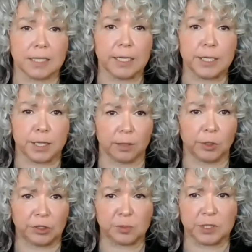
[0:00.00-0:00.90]
anything
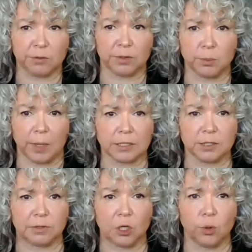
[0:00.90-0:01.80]
about the specific impacts
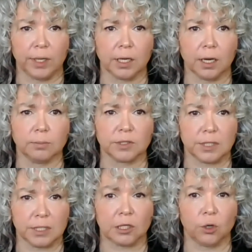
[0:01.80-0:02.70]
of low incomes,
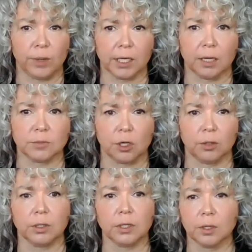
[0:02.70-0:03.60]
these low incomes on